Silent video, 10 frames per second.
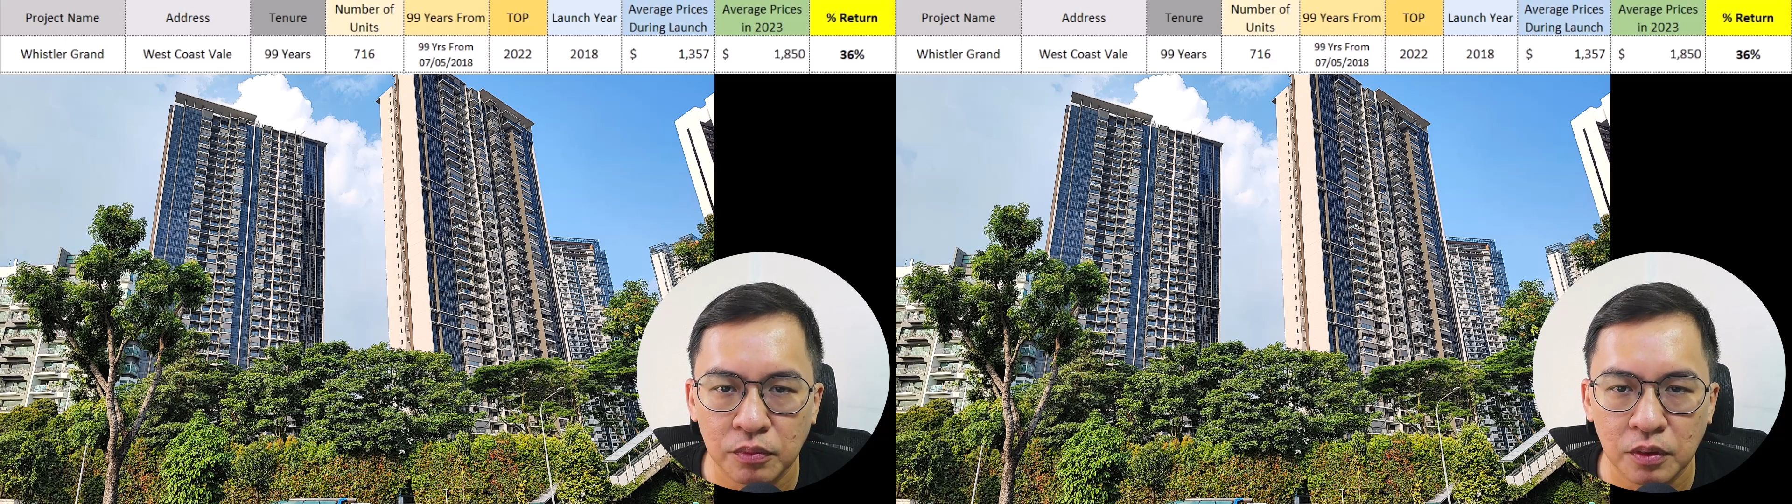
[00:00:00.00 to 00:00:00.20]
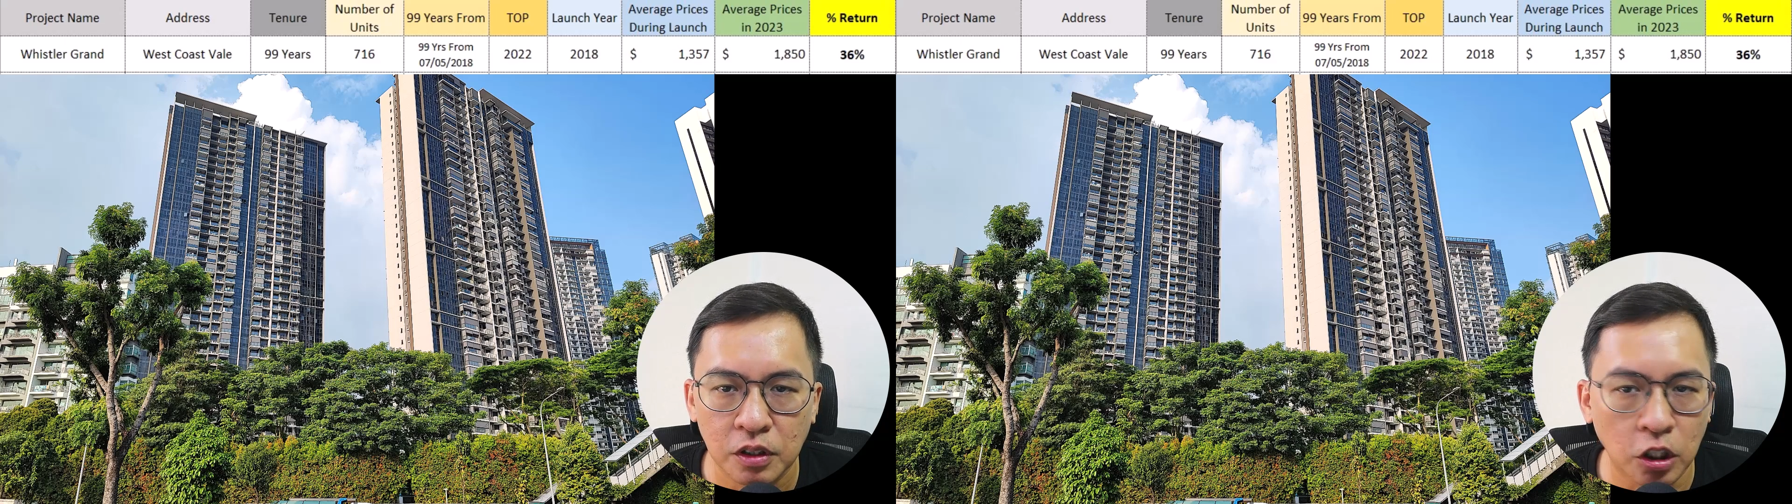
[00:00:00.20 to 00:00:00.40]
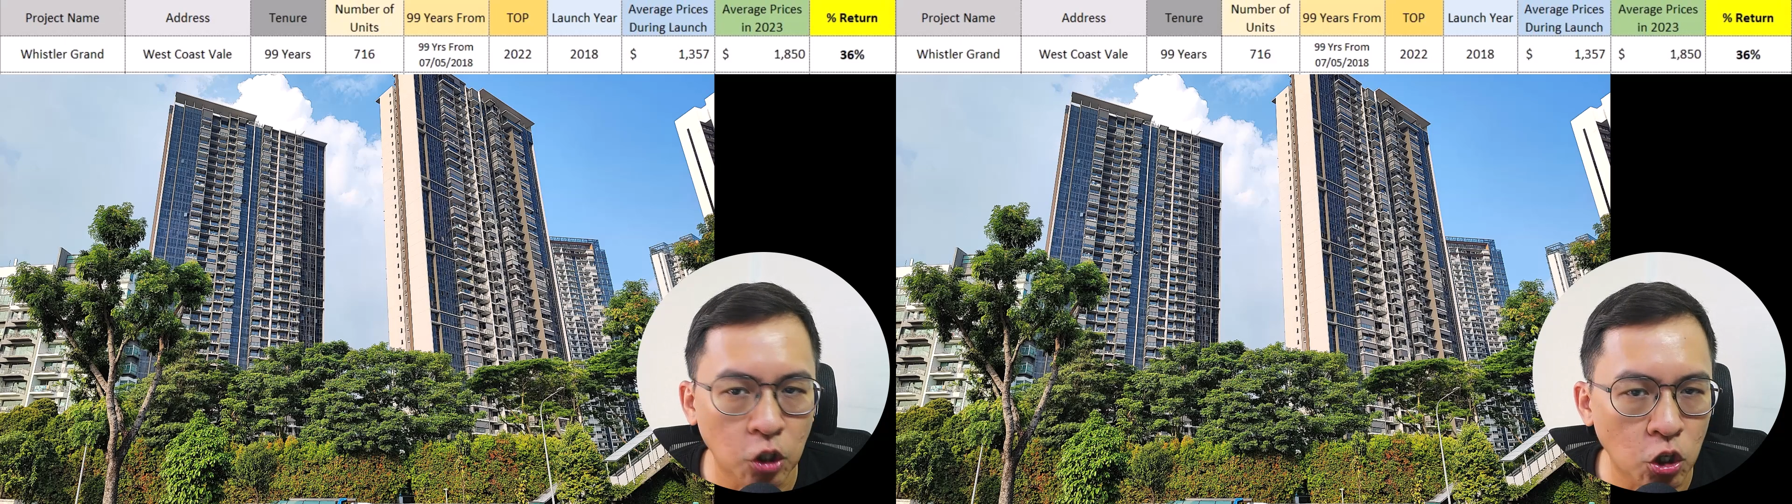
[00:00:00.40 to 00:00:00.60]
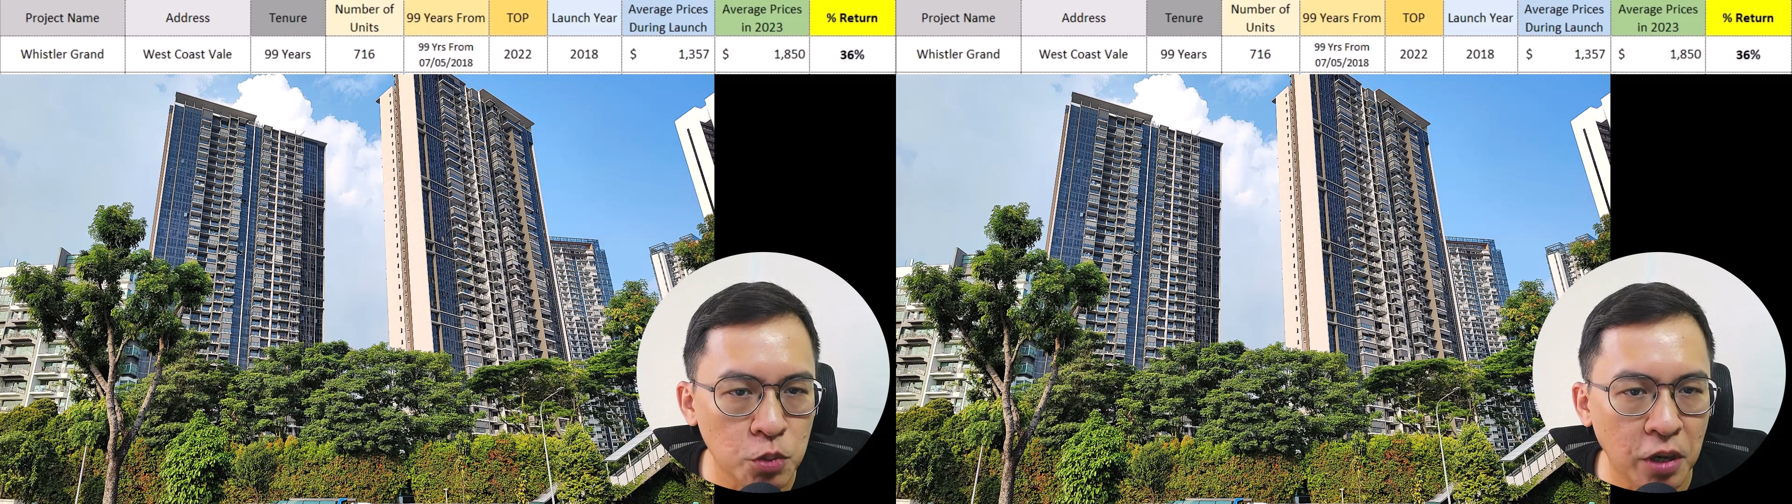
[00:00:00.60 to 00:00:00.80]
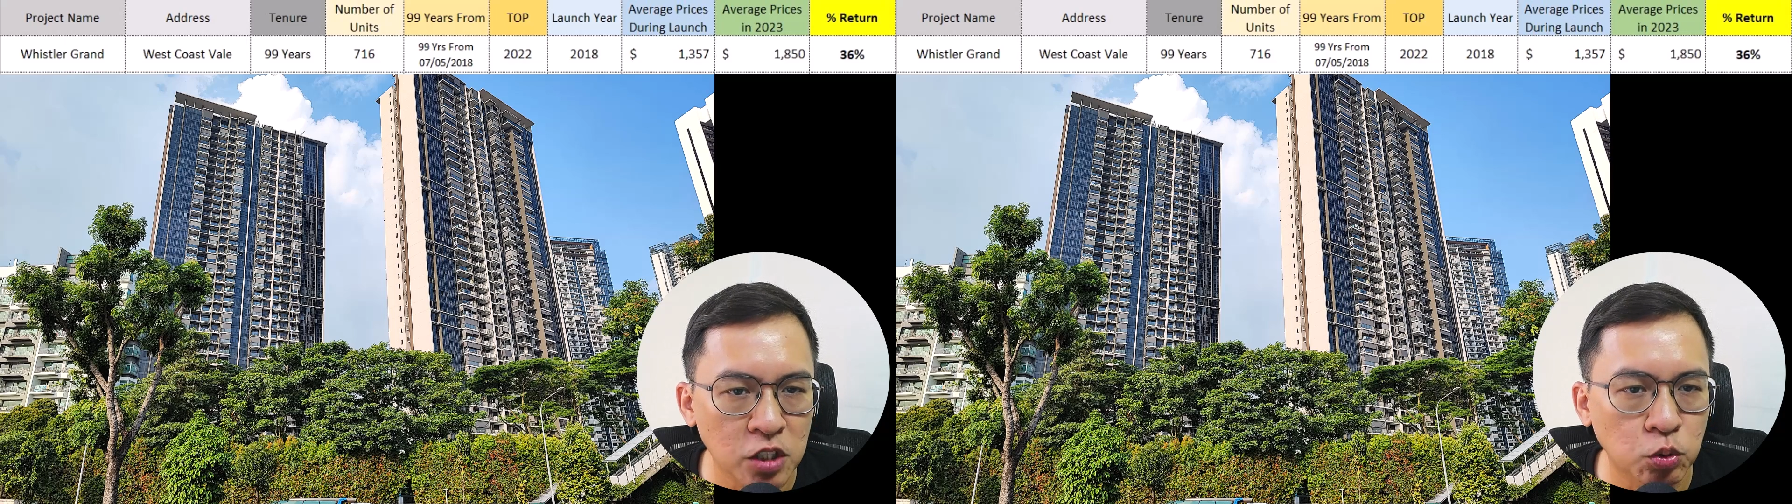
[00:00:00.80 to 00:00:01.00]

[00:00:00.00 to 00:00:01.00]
The launch price was